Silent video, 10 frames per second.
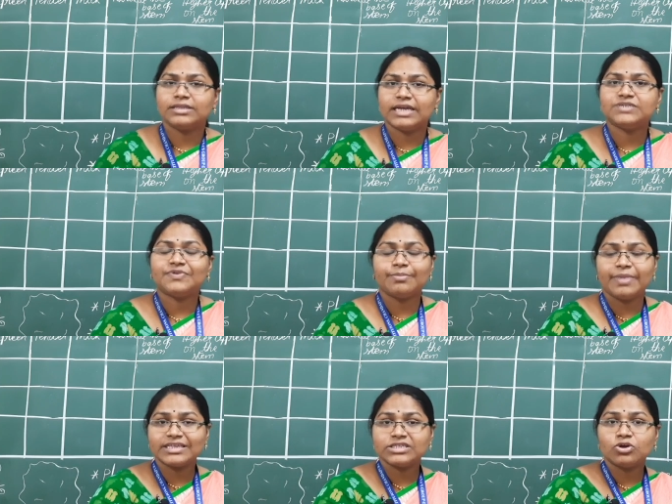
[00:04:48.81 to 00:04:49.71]
That's why
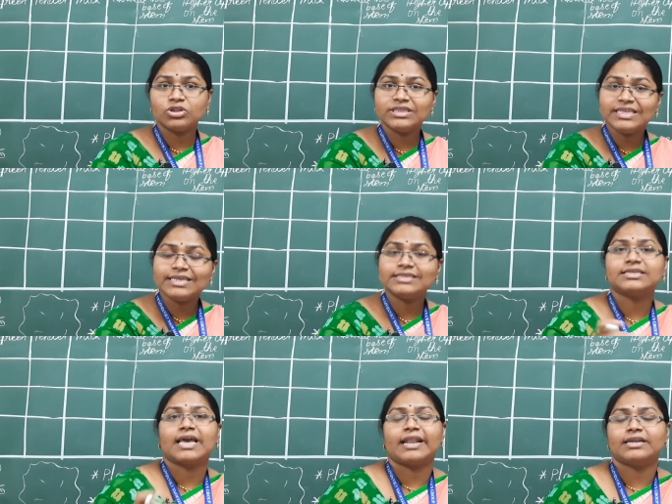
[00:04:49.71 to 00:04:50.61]
based on
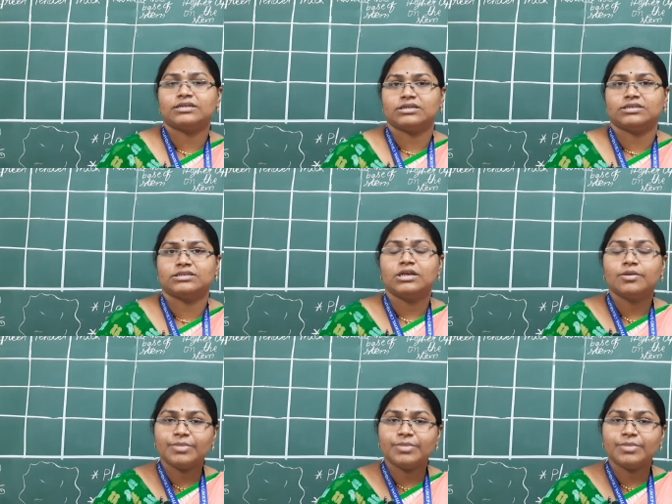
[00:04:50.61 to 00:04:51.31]
these characters,